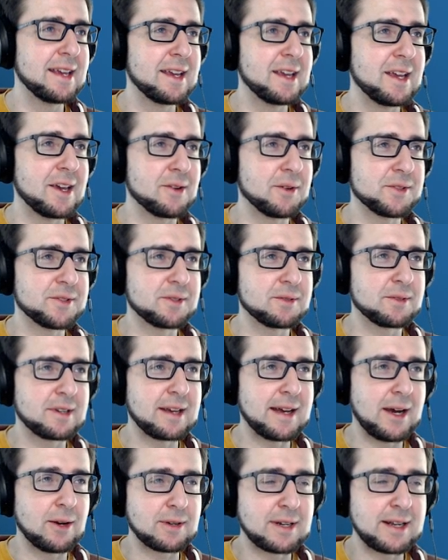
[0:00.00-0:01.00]
and also the
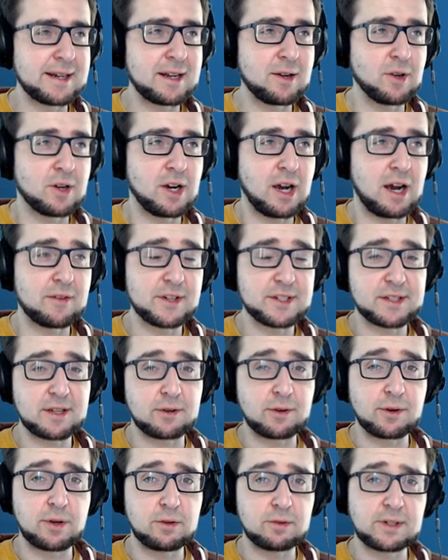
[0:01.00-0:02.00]
outline now covers
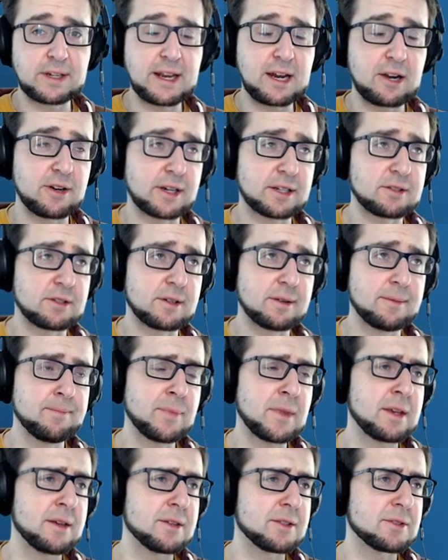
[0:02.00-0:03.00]
our own character,
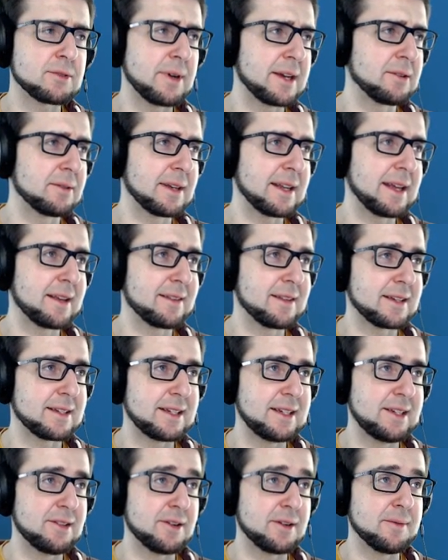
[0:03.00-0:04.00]
so I don't like that
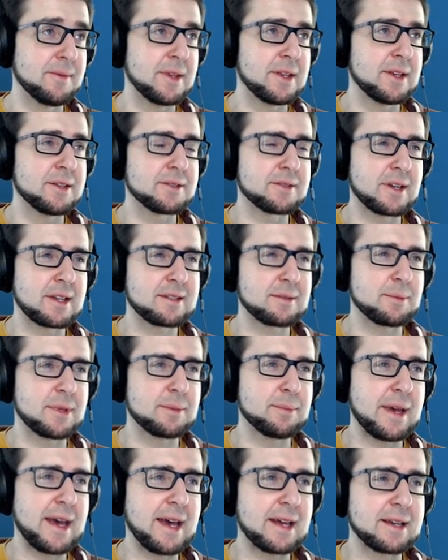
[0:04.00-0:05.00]
either, so that's a
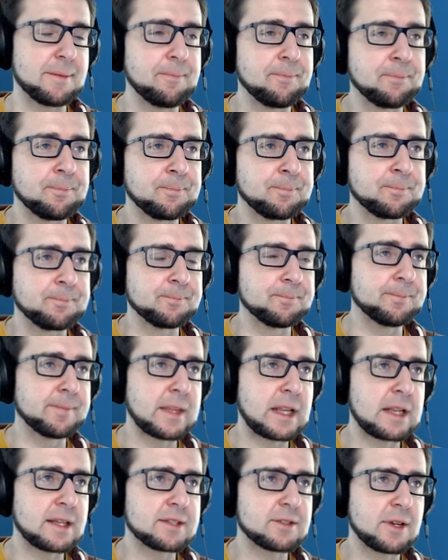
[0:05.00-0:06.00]
bit bad.
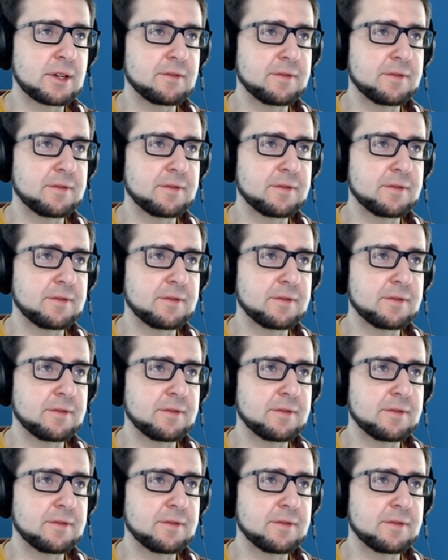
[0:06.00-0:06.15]
Mm, let's try to